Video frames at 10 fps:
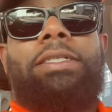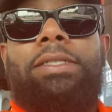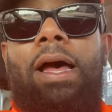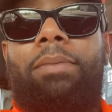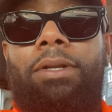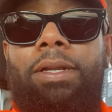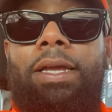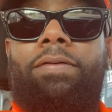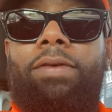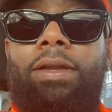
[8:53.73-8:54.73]
to stop
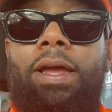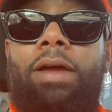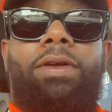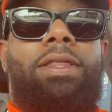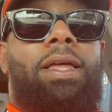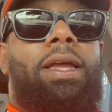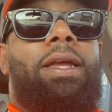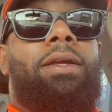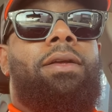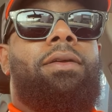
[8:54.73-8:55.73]
believing
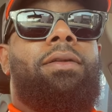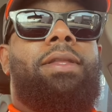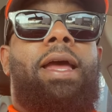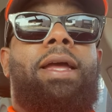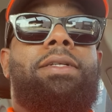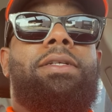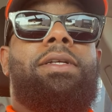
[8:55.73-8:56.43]
everything that